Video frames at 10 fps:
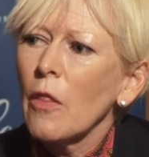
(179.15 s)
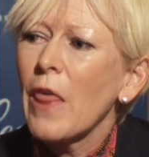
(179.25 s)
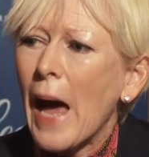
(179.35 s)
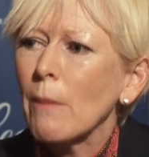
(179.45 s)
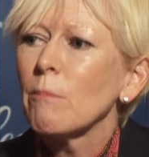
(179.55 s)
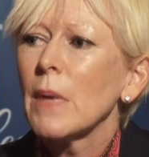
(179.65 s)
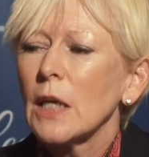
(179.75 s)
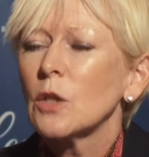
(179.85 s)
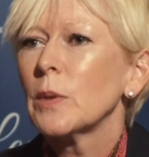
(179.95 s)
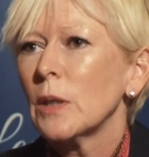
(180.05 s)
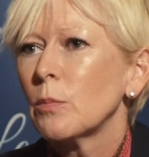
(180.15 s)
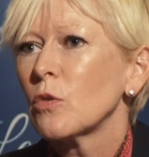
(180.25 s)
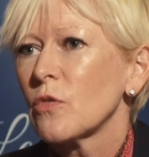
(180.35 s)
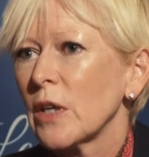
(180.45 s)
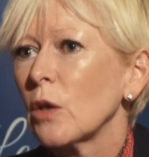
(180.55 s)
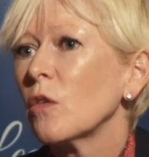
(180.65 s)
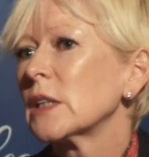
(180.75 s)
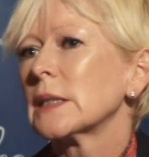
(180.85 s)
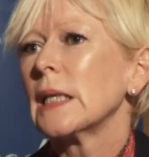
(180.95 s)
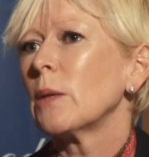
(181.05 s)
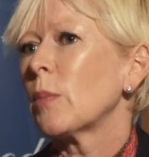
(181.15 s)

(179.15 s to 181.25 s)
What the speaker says: that made people feel, the silly